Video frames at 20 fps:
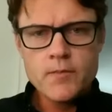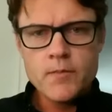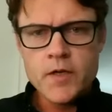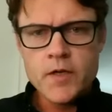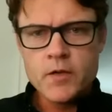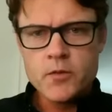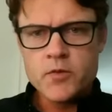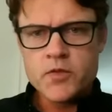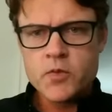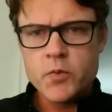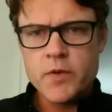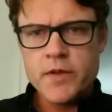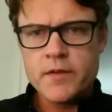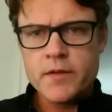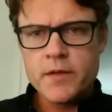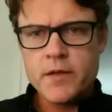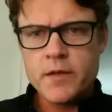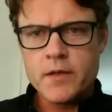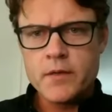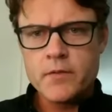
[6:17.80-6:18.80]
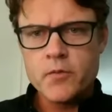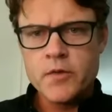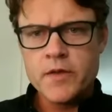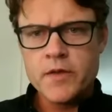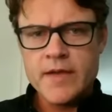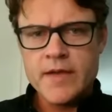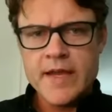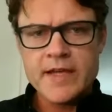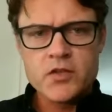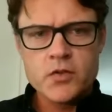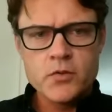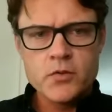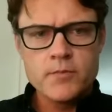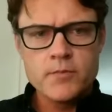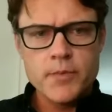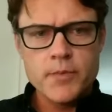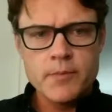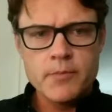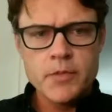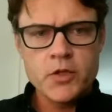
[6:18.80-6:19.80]
But it was with National
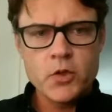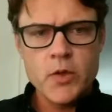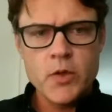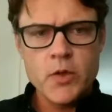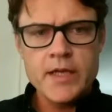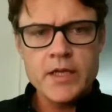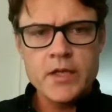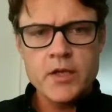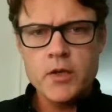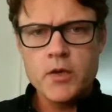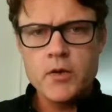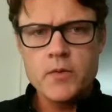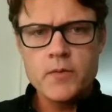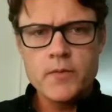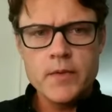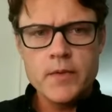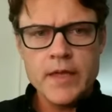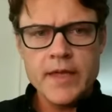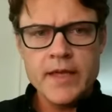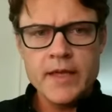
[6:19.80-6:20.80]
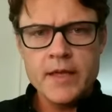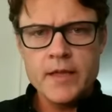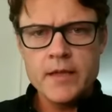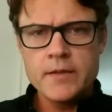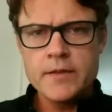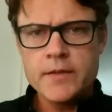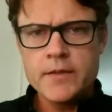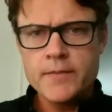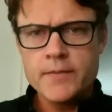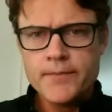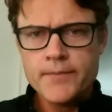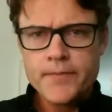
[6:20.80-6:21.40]
Public Radio, and